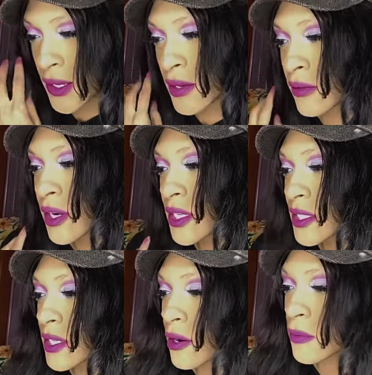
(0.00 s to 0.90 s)
We're gonna
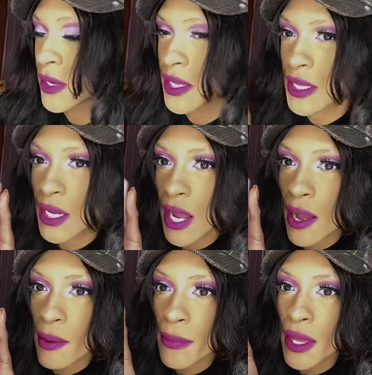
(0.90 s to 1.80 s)
start with
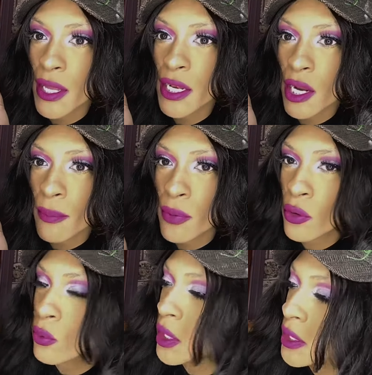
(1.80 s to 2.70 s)
comment number
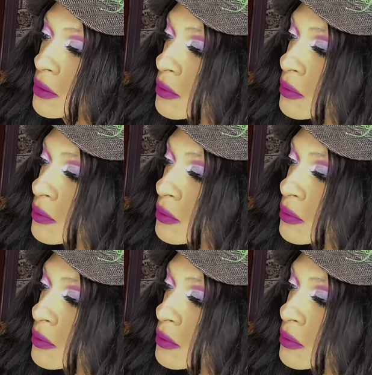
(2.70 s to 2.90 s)
1.